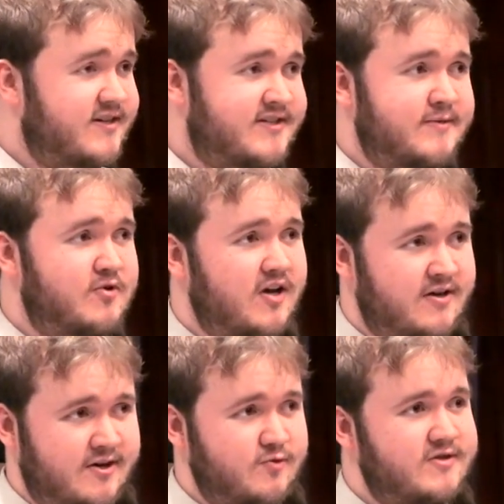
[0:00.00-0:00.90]
It seemed
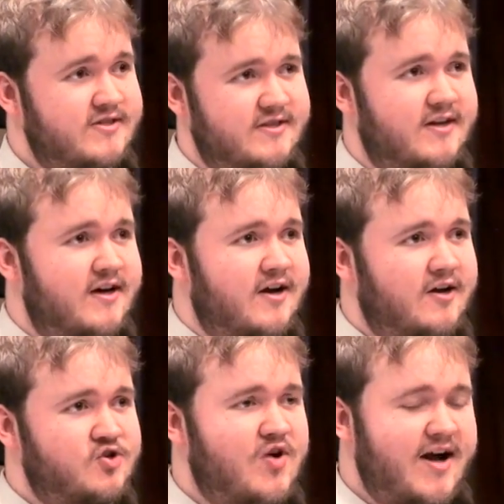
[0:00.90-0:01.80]
like I was
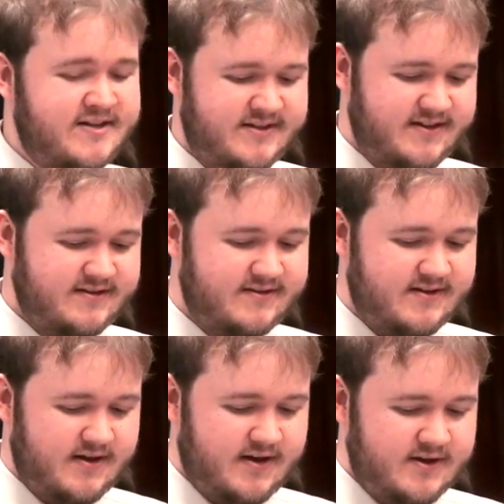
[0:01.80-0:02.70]
on track to
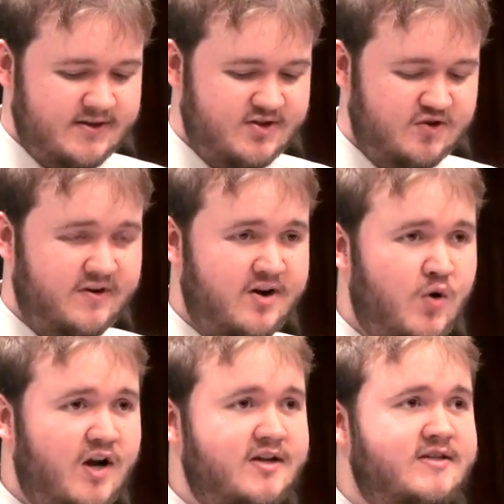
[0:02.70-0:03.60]
do very
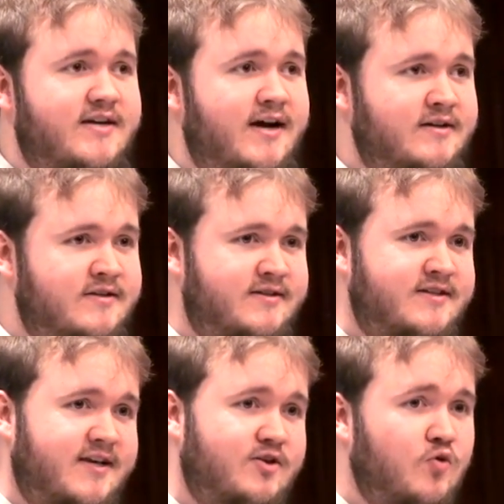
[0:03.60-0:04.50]
well in it, and they
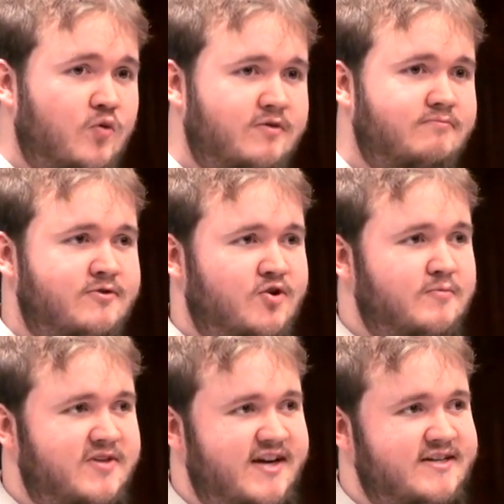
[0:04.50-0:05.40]
said, oh, will you
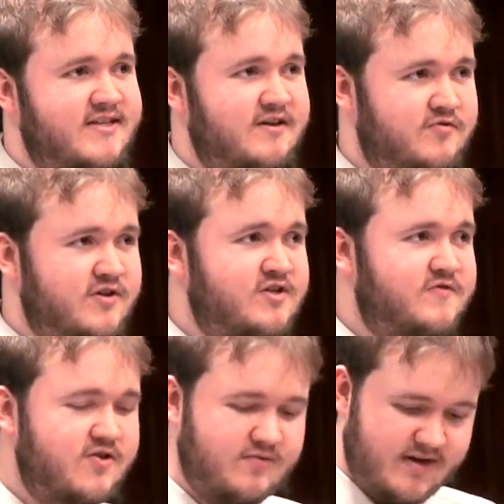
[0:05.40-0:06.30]
come the next day for the
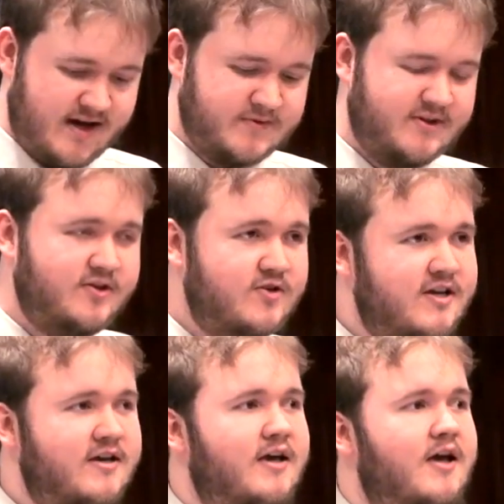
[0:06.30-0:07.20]
interview? Absolutely.